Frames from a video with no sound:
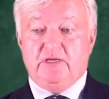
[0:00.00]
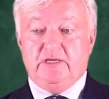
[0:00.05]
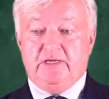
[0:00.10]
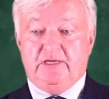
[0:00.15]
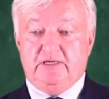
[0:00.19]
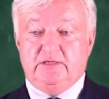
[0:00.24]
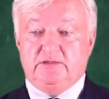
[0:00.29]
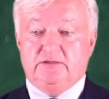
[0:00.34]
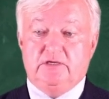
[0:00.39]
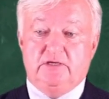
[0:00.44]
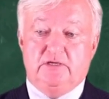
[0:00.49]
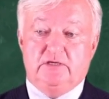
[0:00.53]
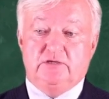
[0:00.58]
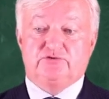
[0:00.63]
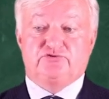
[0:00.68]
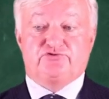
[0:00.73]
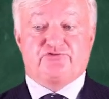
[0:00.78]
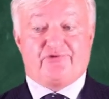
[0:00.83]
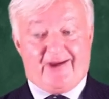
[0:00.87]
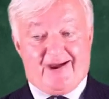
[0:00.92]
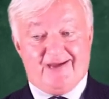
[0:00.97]
in
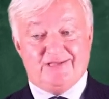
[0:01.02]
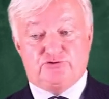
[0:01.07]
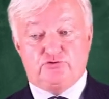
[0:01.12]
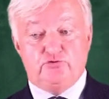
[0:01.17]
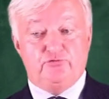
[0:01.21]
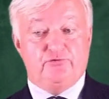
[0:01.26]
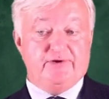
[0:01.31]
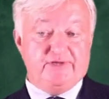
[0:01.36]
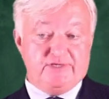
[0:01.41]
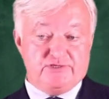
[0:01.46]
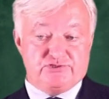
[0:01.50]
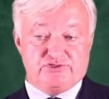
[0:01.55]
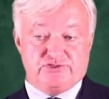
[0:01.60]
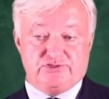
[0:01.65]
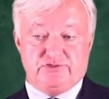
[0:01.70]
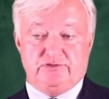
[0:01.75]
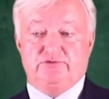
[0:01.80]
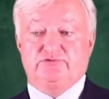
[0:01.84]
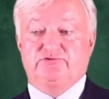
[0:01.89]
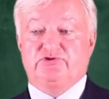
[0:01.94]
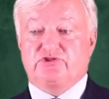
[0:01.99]
trying to
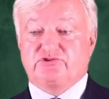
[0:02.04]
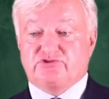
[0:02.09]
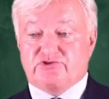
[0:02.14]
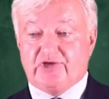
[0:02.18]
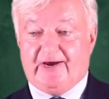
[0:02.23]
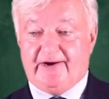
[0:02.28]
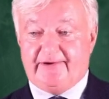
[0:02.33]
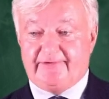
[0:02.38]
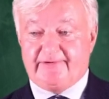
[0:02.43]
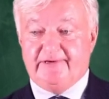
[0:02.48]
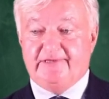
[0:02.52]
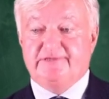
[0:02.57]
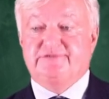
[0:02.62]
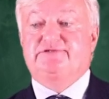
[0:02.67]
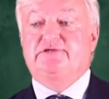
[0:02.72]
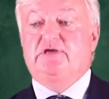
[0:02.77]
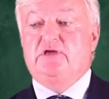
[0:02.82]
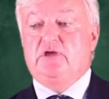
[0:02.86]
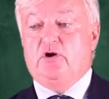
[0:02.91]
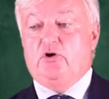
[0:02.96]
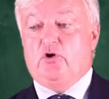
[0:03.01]
reach the
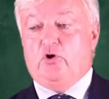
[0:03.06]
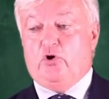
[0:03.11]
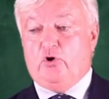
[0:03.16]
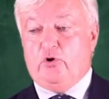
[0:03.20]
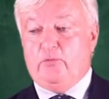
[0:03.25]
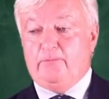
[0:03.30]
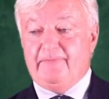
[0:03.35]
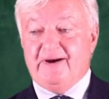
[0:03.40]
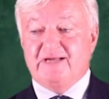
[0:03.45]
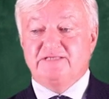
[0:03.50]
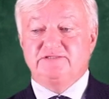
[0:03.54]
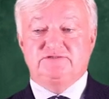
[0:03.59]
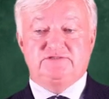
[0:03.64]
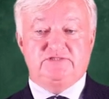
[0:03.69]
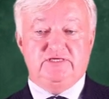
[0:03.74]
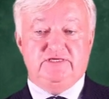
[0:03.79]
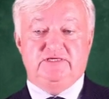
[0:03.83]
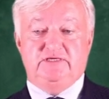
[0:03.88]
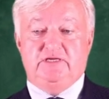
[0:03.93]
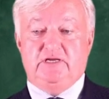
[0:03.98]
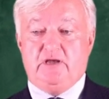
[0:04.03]
target of
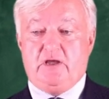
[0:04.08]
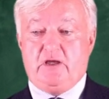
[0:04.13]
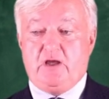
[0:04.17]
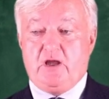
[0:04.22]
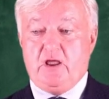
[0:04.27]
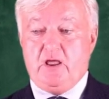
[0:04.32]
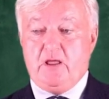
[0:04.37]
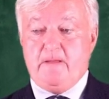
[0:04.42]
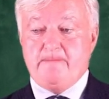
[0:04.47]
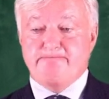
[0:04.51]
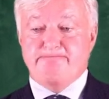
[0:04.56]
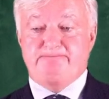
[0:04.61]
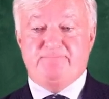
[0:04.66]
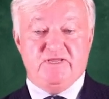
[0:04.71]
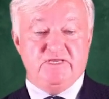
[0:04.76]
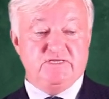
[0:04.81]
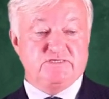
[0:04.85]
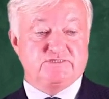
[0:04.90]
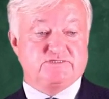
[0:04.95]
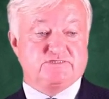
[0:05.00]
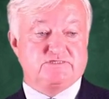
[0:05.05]
maintaining
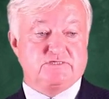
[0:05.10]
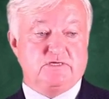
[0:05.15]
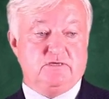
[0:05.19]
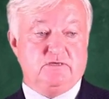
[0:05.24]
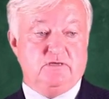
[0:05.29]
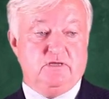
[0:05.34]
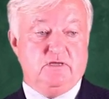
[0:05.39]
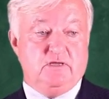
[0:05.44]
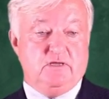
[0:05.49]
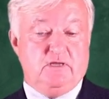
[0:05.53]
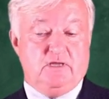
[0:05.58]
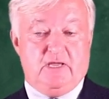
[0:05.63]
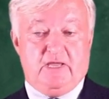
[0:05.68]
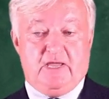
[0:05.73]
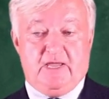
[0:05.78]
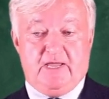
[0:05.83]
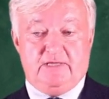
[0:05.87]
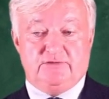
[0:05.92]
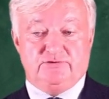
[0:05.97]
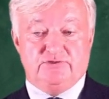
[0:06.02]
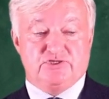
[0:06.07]
peace
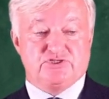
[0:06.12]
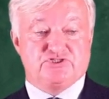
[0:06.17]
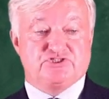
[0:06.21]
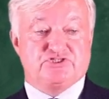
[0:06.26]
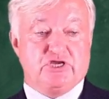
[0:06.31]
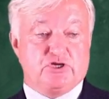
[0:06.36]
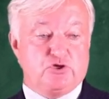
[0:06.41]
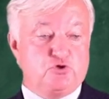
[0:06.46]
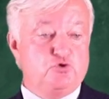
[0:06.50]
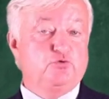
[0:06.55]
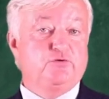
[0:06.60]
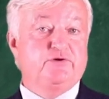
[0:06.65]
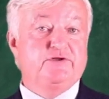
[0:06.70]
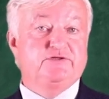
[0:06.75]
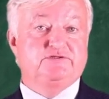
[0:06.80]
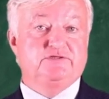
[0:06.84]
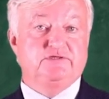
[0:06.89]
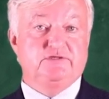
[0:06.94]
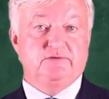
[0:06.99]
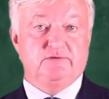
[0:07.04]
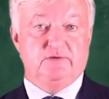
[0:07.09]
and
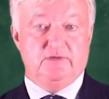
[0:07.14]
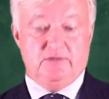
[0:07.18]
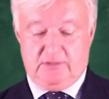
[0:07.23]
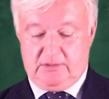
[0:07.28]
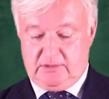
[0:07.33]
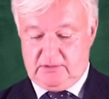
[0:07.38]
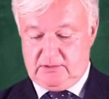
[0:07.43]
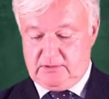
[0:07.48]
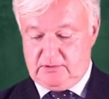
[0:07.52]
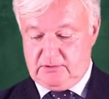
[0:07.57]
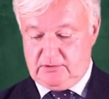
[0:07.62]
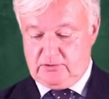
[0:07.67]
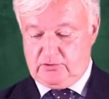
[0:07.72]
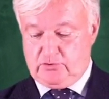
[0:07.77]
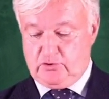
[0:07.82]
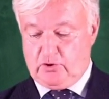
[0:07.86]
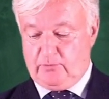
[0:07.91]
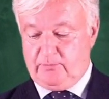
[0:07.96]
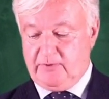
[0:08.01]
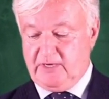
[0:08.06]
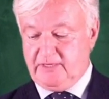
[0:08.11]
security
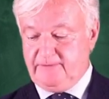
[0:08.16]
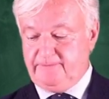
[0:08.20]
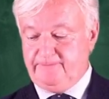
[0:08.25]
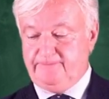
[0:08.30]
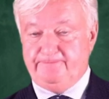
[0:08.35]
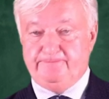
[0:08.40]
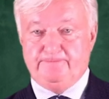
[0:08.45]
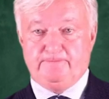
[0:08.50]
globally.